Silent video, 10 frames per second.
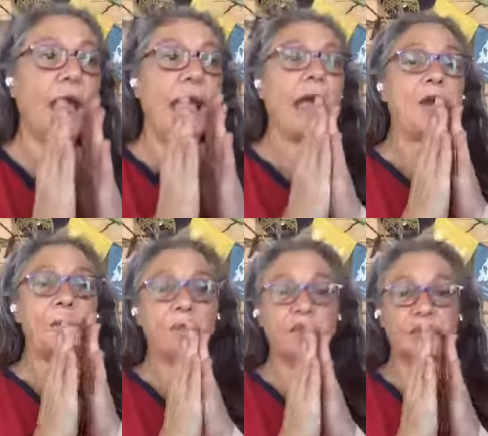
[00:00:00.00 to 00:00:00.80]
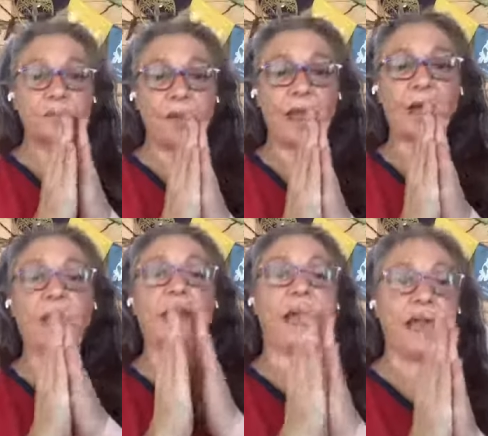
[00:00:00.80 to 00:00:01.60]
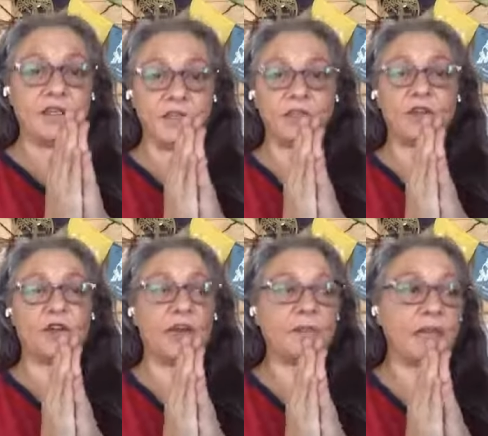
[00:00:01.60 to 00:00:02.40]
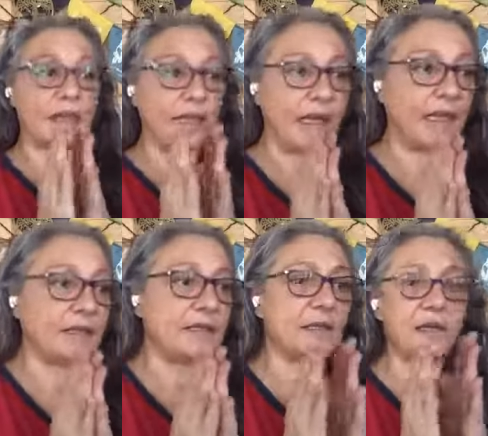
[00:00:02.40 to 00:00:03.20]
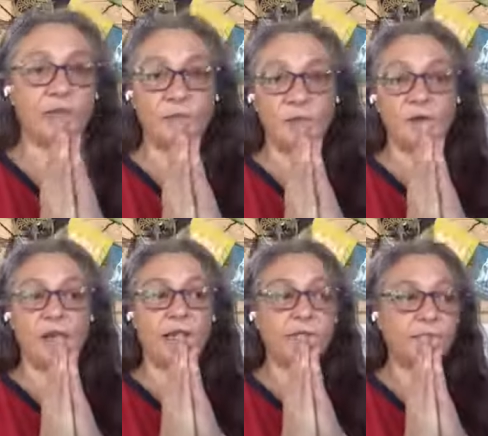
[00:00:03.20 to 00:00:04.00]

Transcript: our abuse of power in ancient times, Atlantis, Lemuria.